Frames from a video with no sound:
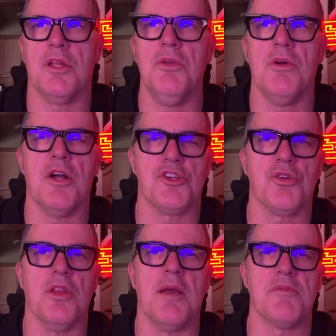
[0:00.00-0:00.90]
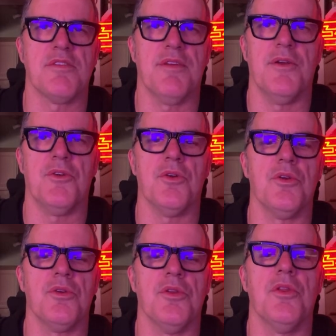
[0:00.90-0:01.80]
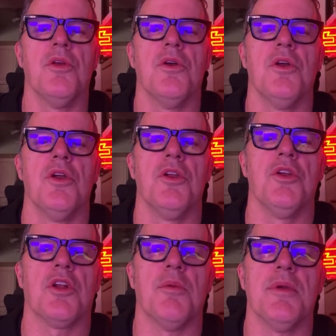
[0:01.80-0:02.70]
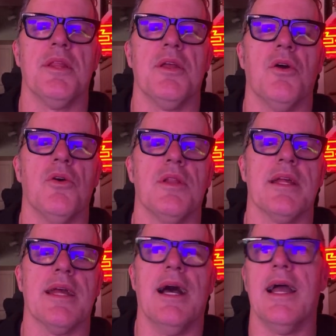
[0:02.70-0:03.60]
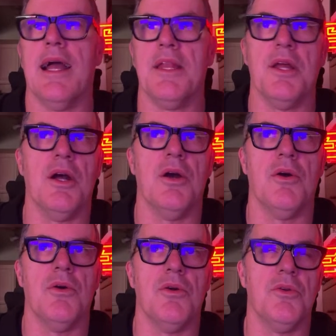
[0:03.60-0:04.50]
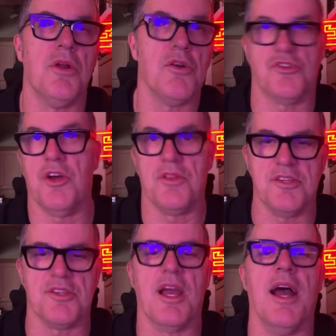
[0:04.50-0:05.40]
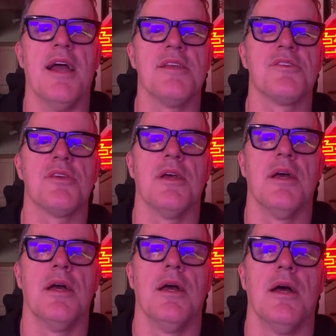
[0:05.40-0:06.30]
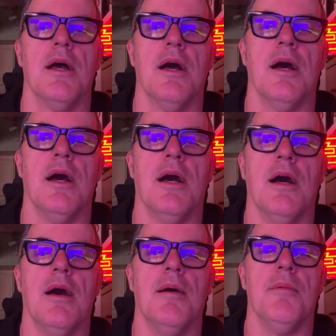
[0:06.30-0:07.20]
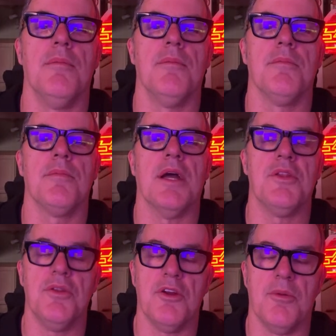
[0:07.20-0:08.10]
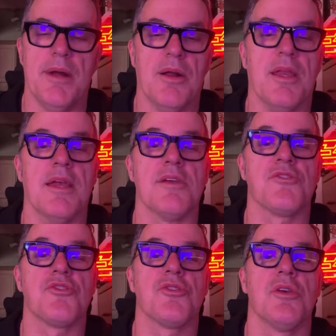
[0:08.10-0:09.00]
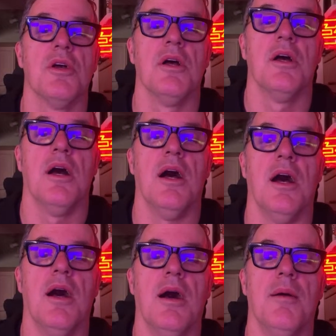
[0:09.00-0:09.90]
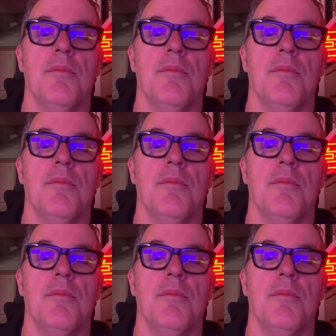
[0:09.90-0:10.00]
usher Lem's funeral? You're going to be the only guy I know who knows all these guys." I do know about Kiss. I